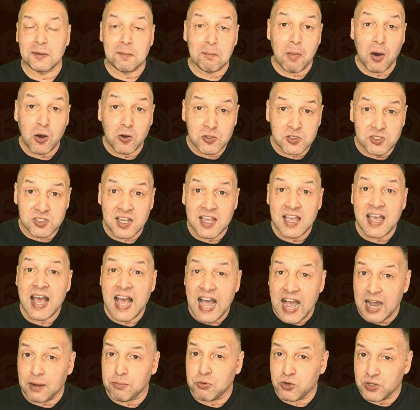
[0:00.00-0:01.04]
most
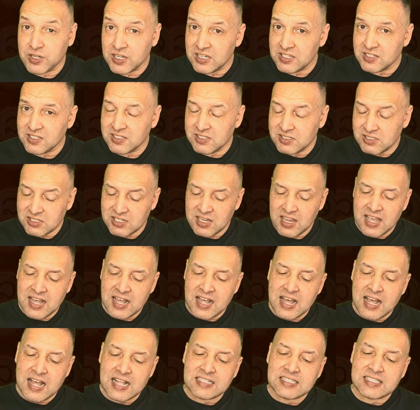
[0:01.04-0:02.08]
Abogidas.
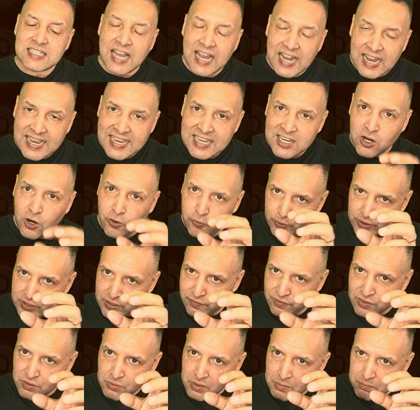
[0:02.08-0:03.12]
Thai got rid of
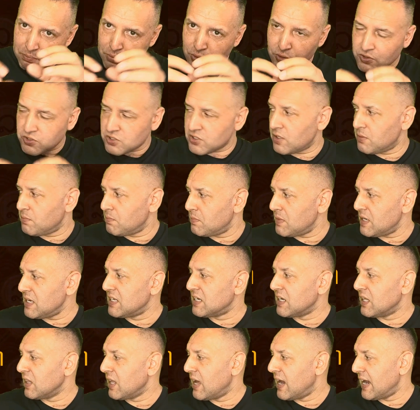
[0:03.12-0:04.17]
them and puts them in
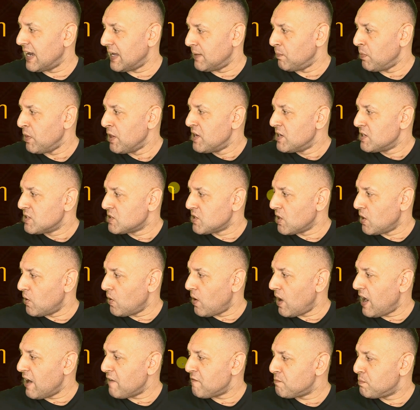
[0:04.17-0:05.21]
a line. So
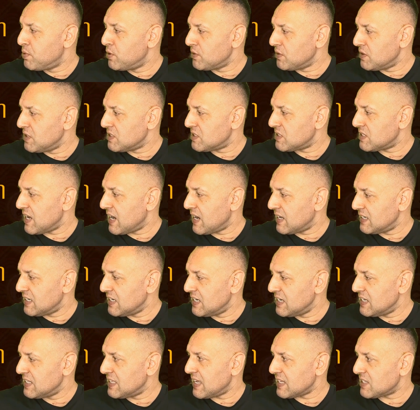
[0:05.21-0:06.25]
I've put this down
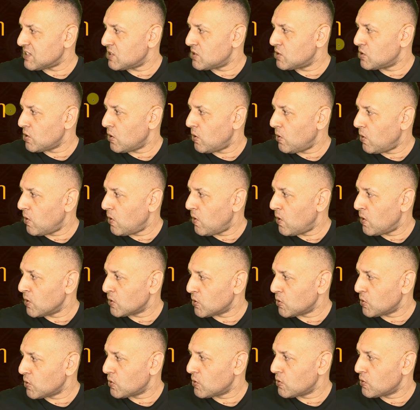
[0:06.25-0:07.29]
here, that's to
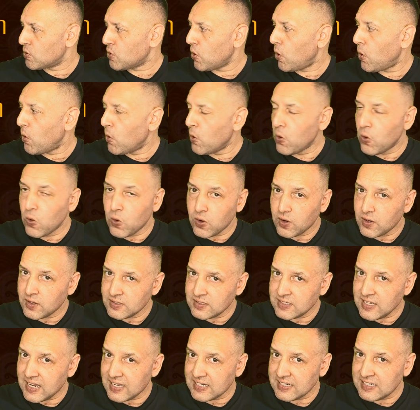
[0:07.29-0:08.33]
tong
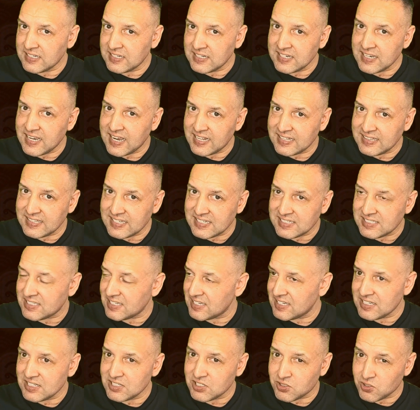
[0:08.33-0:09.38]
down here, and this
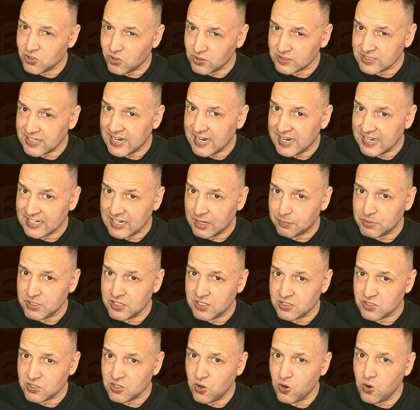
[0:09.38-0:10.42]
is to tahan up
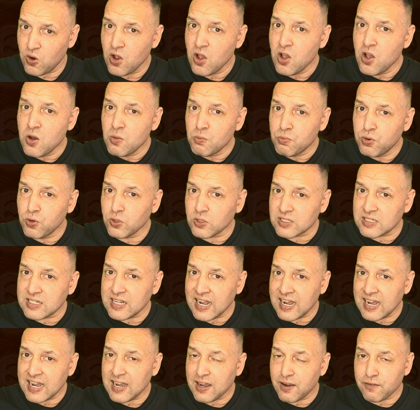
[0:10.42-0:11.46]
here. So
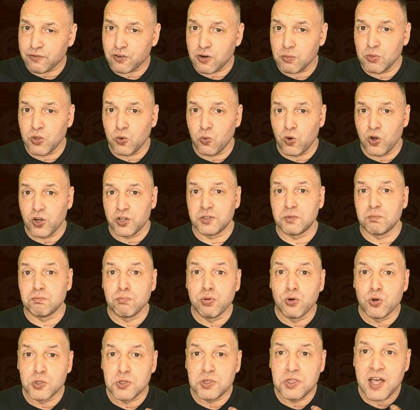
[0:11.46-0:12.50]
Buddha from the word
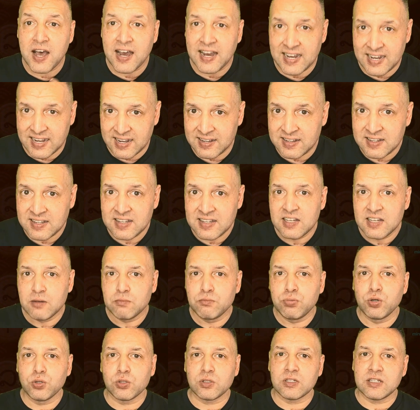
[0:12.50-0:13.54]
Buddha,
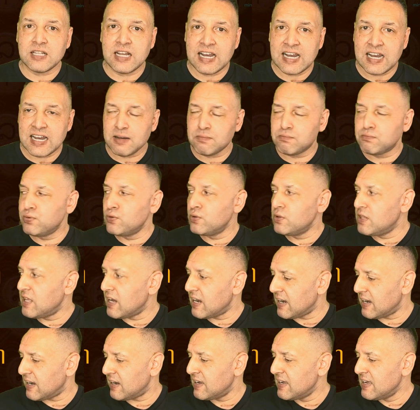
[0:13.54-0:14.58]
Buddha,
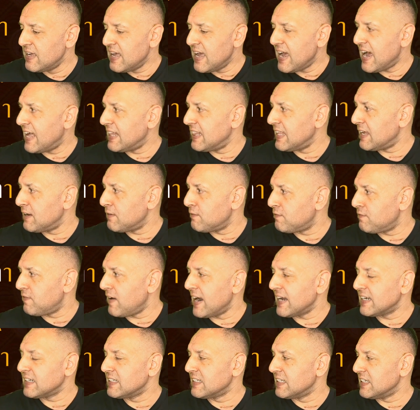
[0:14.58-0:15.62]
Buddha. And then
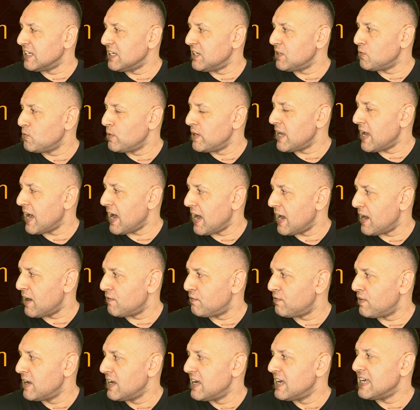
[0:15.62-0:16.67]
finally we have
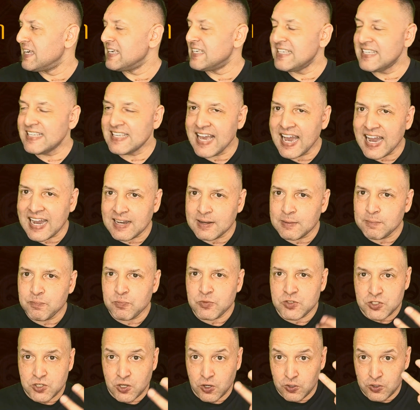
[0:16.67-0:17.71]
ya.
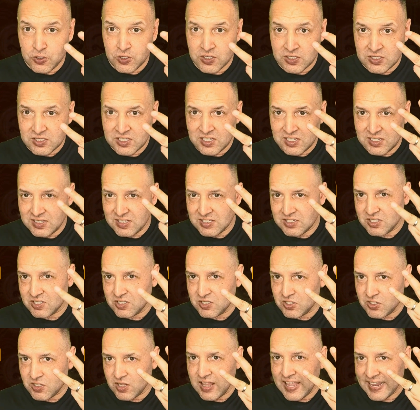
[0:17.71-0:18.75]
So you can see this
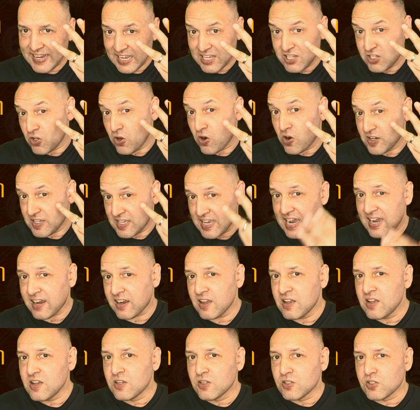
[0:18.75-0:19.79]
is like a yo yak.
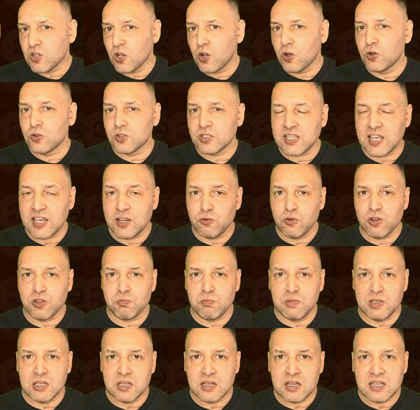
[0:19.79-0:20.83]
So say it with
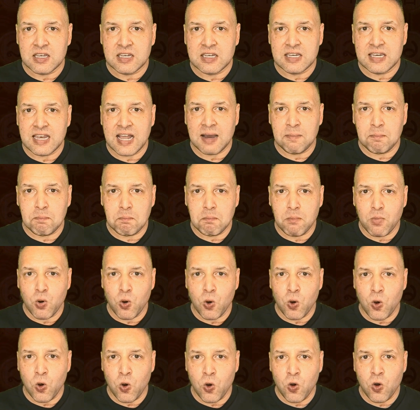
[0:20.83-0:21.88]
me,
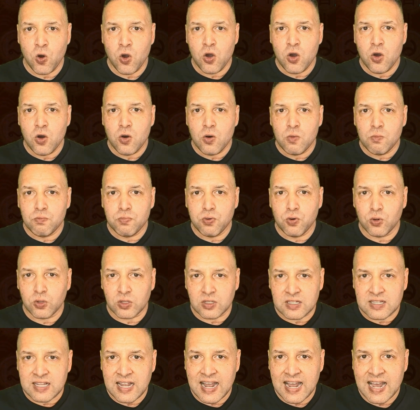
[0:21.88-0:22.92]
Namo
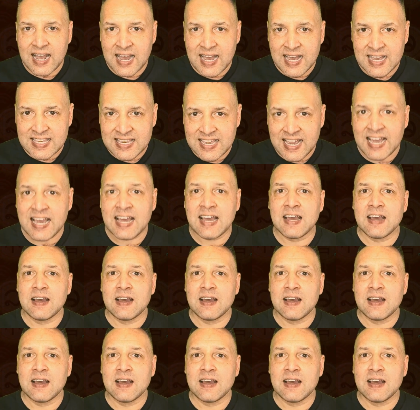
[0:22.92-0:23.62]
Buddhaya.